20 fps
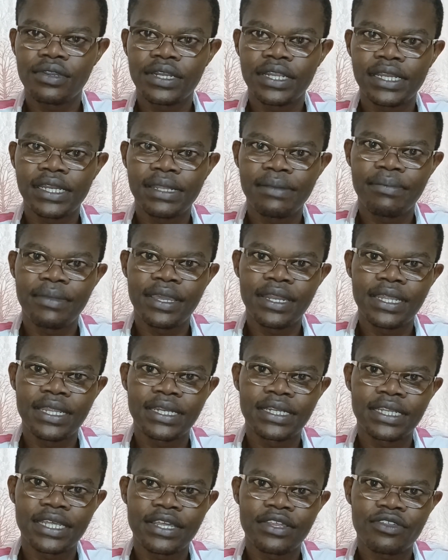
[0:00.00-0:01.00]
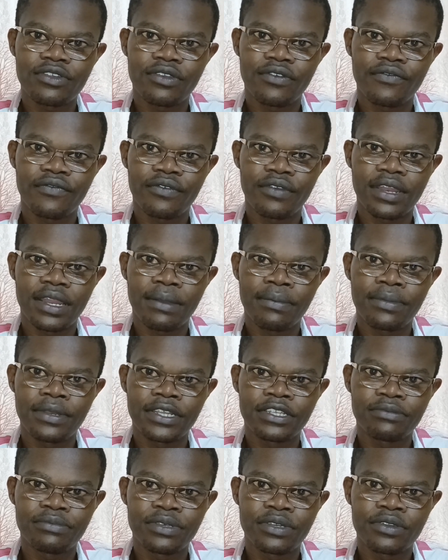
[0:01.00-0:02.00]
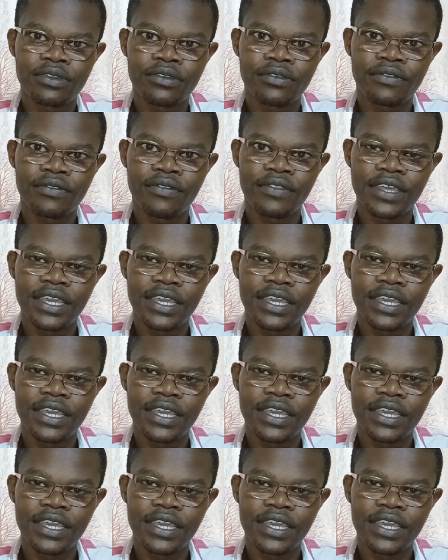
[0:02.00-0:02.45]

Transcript: really main intention for lab tests because